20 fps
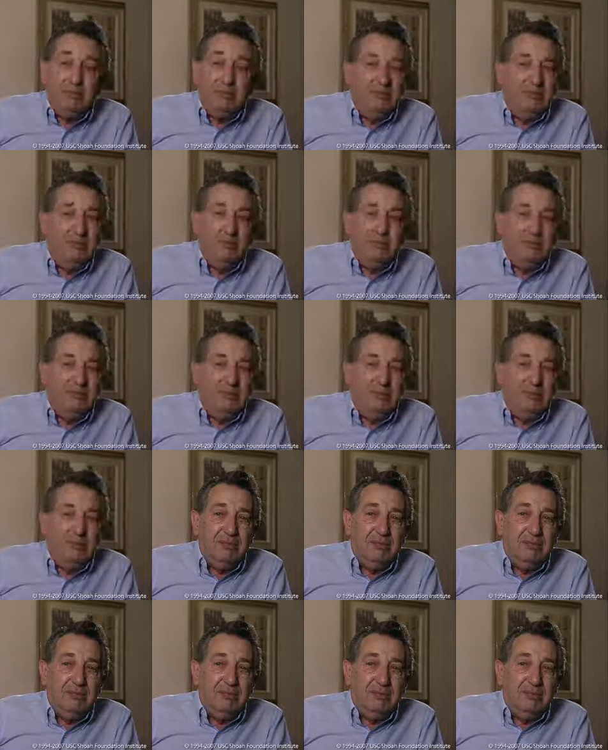
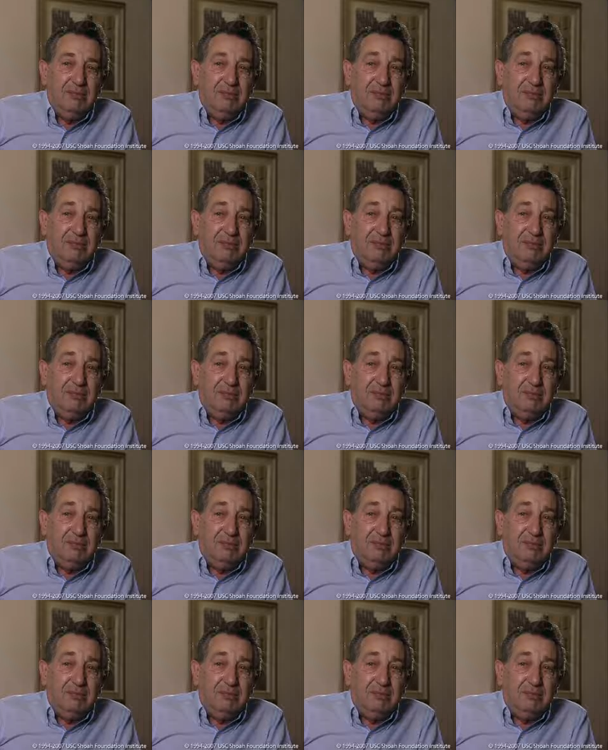
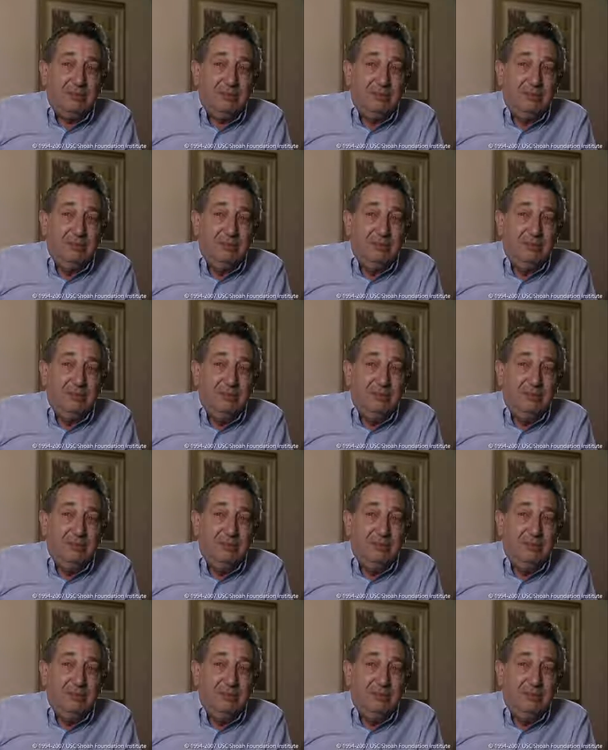Nothing is said.